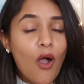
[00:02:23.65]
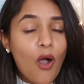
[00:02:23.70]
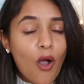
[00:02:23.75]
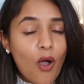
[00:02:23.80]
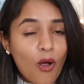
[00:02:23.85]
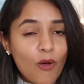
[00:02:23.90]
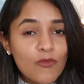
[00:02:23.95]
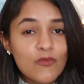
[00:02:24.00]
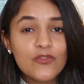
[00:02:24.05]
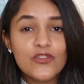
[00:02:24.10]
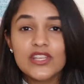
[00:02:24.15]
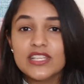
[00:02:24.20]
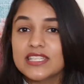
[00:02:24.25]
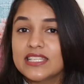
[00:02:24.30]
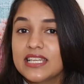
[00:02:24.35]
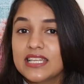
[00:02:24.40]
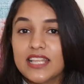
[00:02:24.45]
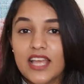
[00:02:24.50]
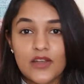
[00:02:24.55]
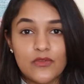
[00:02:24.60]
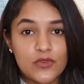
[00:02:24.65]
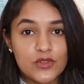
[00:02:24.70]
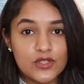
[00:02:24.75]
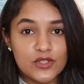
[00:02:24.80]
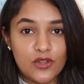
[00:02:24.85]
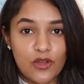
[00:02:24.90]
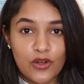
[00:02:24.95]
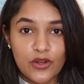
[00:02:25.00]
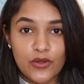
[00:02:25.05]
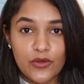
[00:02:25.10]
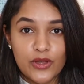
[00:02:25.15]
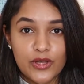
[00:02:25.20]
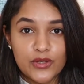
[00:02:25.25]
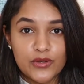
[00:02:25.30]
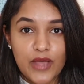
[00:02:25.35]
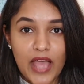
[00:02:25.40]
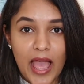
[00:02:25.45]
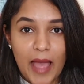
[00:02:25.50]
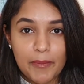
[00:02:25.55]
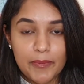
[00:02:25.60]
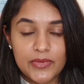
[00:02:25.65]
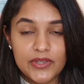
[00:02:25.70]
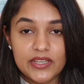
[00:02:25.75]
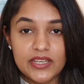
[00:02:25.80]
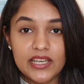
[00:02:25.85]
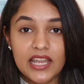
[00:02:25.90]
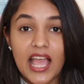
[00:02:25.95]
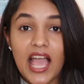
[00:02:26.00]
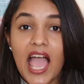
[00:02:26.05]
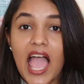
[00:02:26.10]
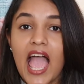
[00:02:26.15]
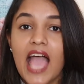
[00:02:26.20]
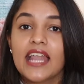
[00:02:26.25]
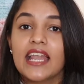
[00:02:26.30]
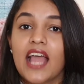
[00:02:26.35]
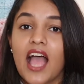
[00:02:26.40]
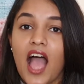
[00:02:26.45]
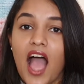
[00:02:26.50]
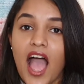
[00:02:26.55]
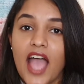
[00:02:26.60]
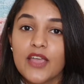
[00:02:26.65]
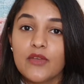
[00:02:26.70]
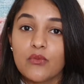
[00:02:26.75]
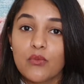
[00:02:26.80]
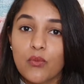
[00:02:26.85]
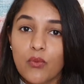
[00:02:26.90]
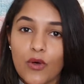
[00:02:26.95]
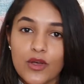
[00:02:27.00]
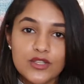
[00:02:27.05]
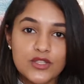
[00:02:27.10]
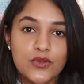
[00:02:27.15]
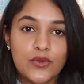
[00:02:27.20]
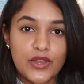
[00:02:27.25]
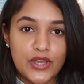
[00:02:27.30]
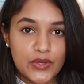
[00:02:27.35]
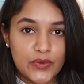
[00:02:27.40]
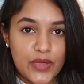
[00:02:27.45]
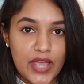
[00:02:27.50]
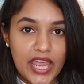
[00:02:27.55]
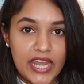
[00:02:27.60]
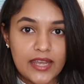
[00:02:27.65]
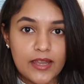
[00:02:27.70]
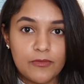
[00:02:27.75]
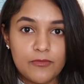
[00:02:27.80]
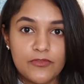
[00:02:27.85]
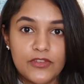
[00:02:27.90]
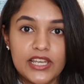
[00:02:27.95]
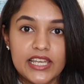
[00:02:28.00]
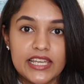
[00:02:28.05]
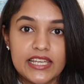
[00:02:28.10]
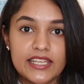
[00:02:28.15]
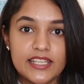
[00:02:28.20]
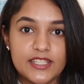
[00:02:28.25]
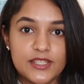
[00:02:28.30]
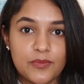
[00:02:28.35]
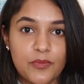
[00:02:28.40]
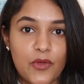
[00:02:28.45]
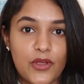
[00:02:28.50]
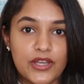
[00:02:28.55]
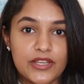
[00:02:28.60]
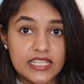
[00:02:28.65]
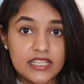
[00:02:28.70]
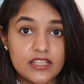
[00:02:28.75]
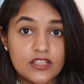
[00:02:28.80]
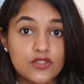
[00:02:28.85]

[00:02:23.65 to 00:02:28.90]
Obviously, that was not going to happen and I was going to end up feeling disappointed.